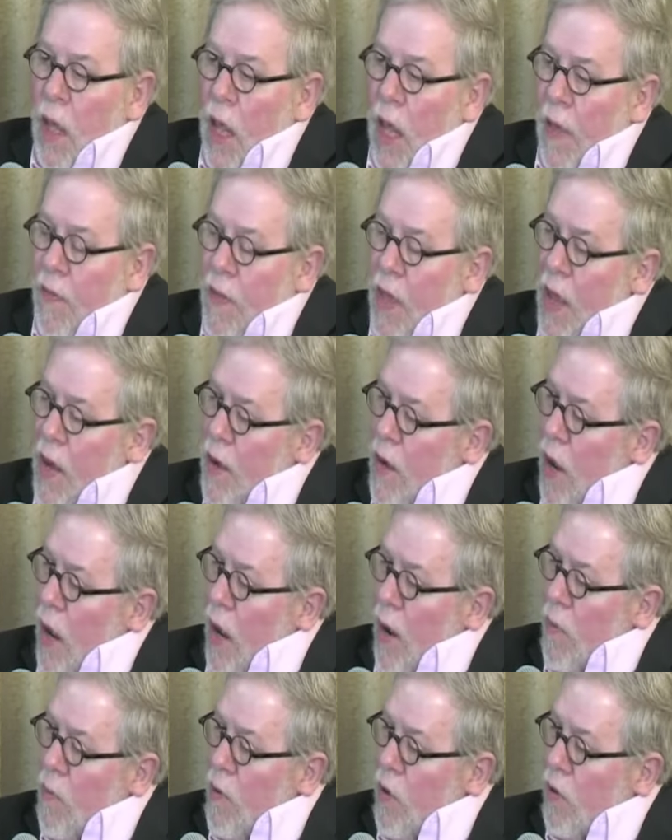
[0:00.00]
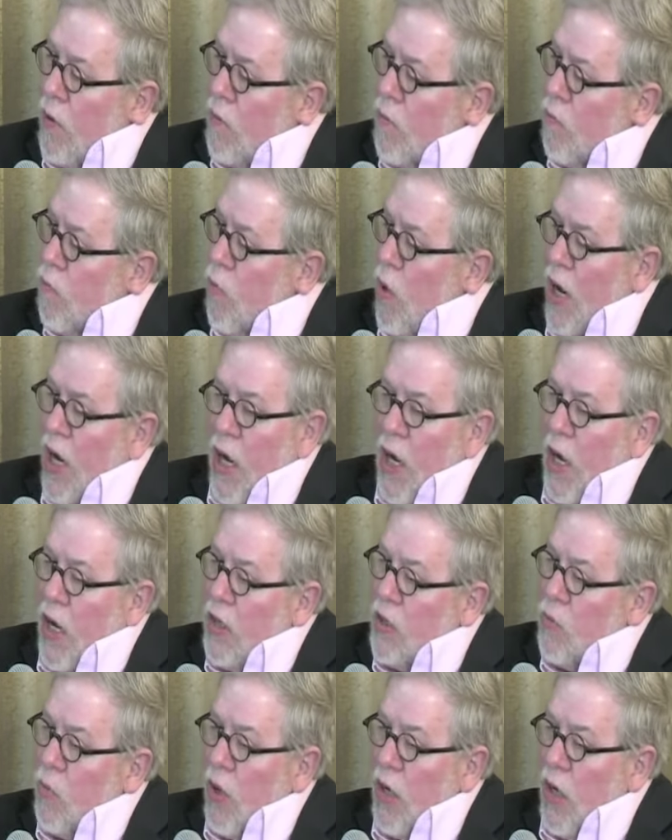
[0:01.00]
then I
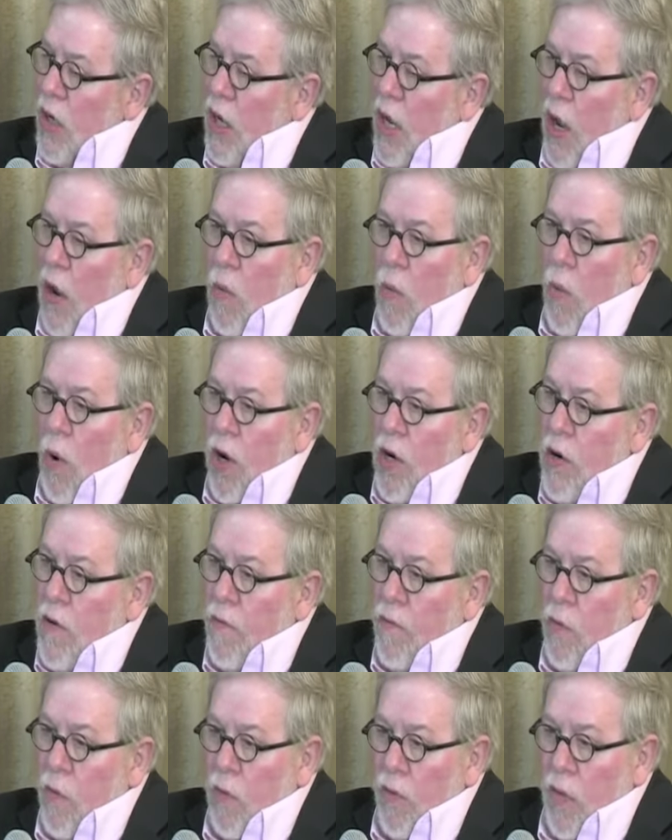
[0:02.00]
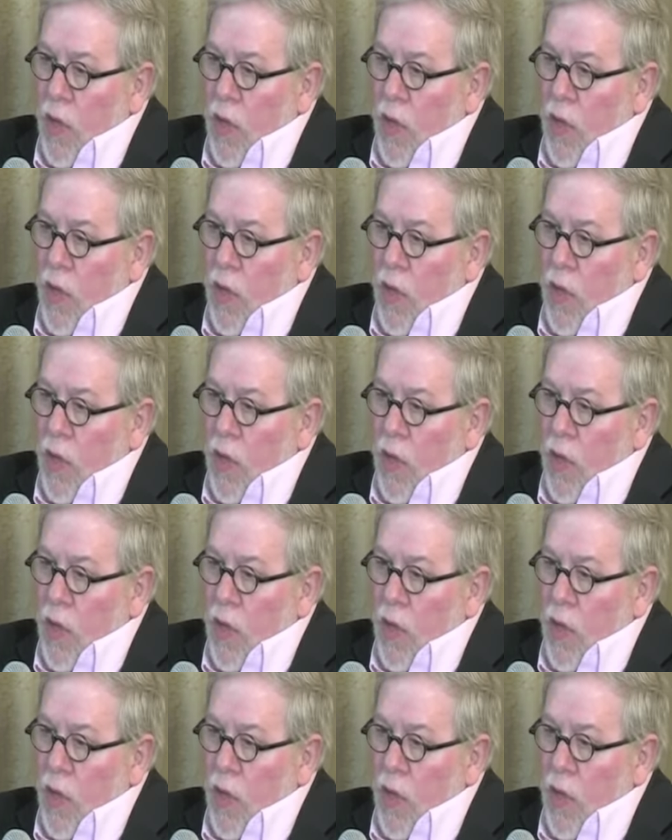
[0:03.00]
recognized quickly how wonderful